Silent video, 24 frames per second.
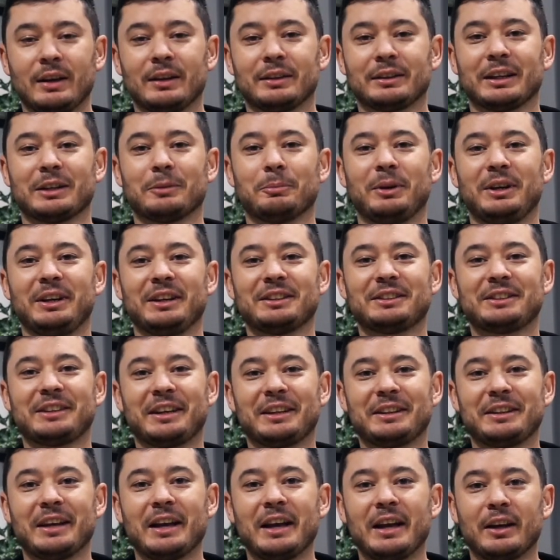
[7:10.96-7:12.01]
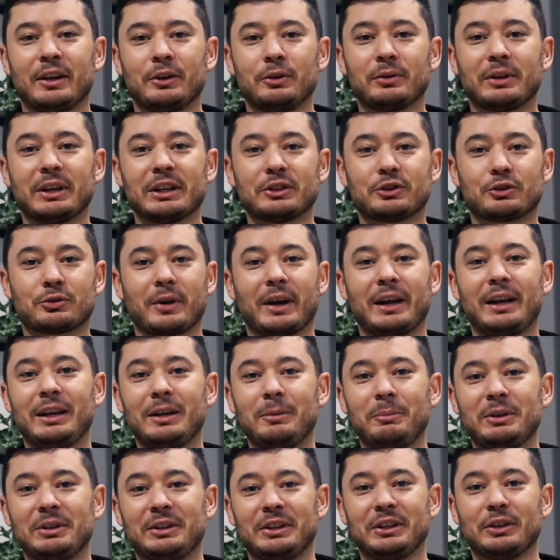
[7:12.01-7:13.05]
That being said, you can try
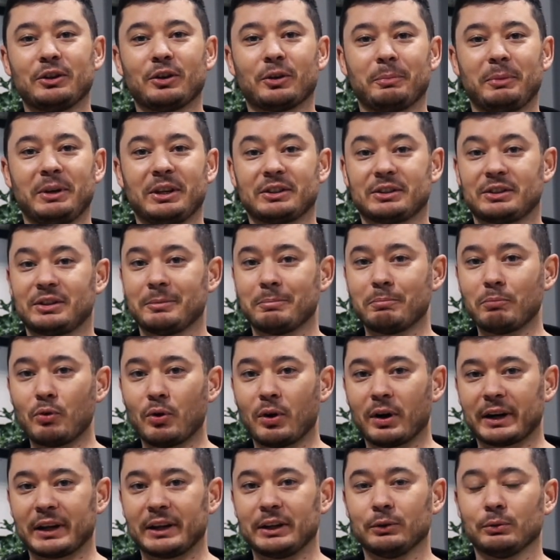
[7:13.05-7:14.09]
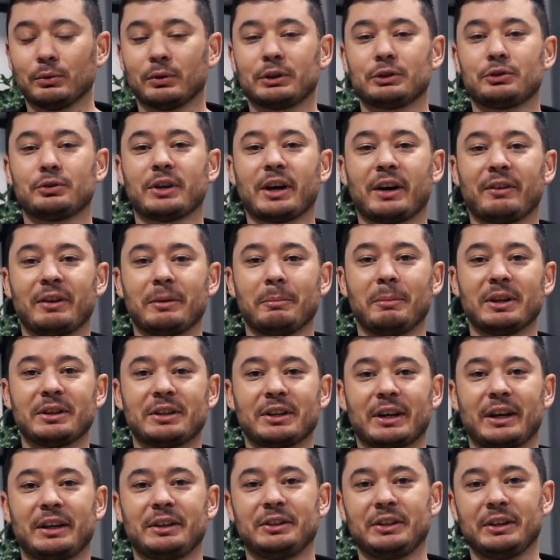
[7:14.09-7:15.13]
limiting your mix some more in order to have a better
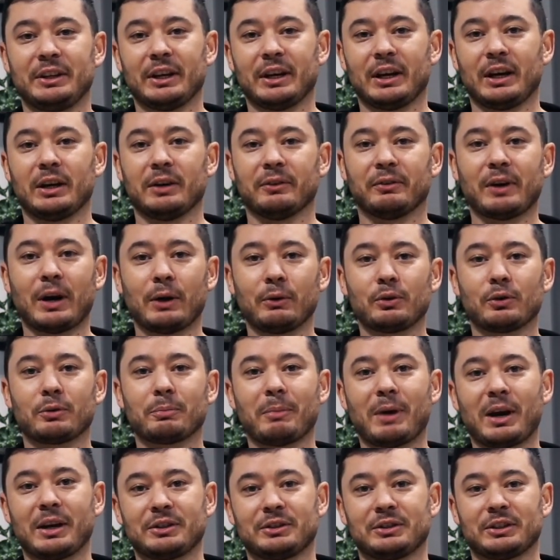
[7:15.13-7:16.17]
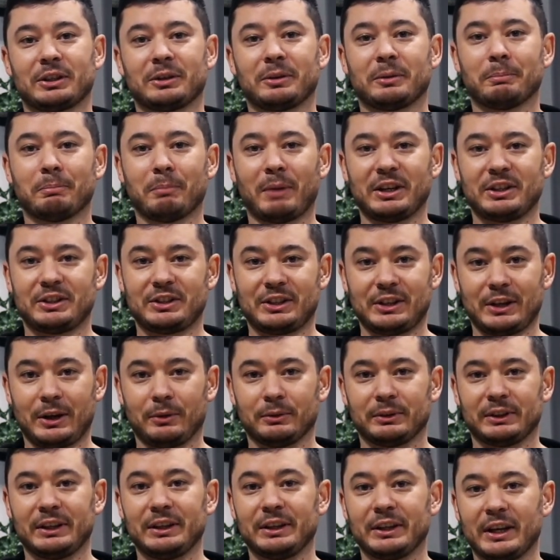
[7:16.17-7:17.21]
idea of how your master might
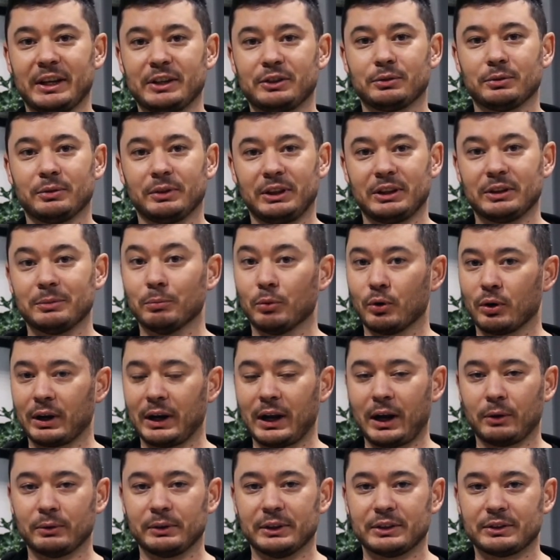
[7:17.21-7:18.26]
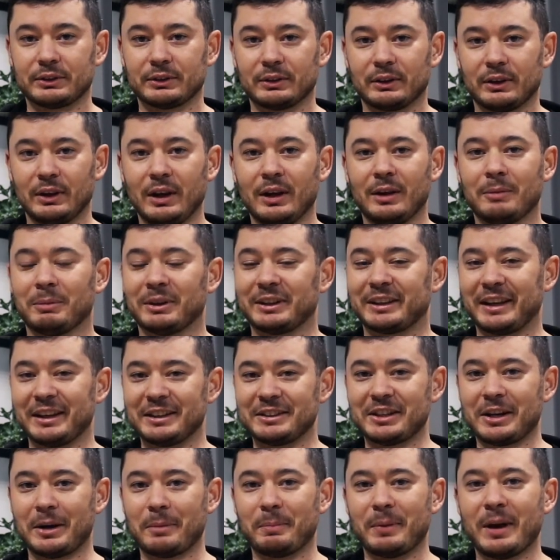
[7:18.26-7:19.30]
sound in case you need more loudness. But heads
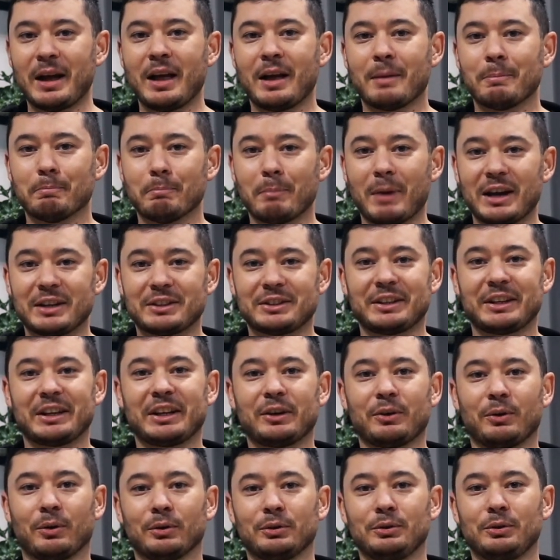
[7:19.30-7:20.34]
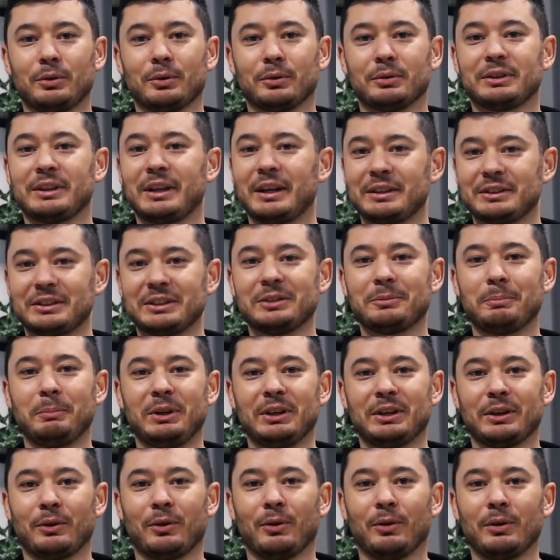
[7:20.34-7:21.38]
up, mastering audio doesn't
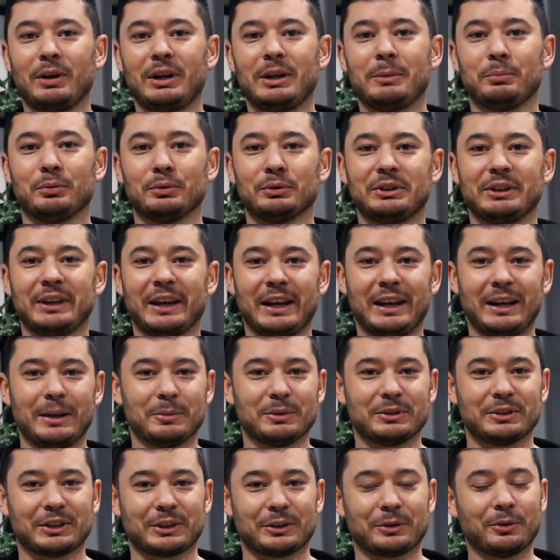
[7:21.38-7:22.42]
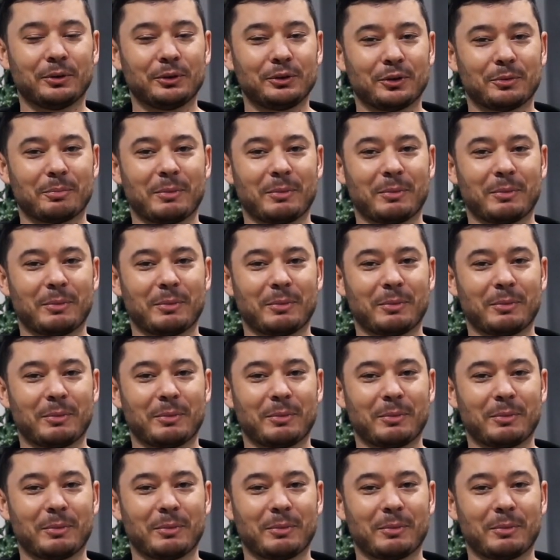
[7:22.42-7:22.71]
mean only putting a limiter on your